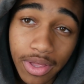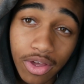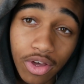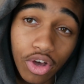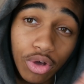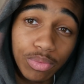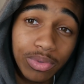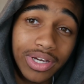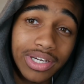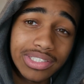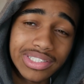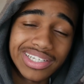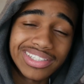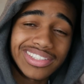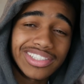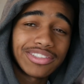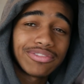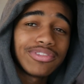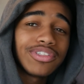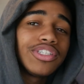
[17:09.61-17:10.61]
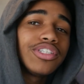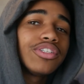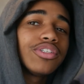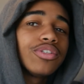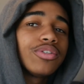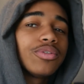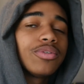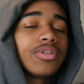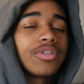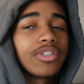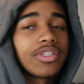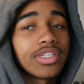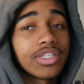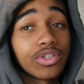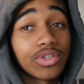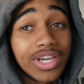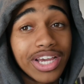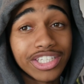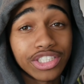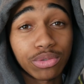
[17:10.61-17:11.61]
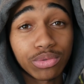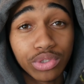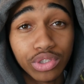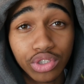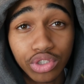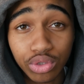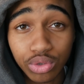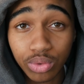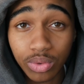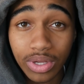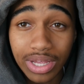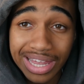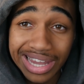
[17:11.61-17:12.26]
Hope you guys like this video. You guys know what to do.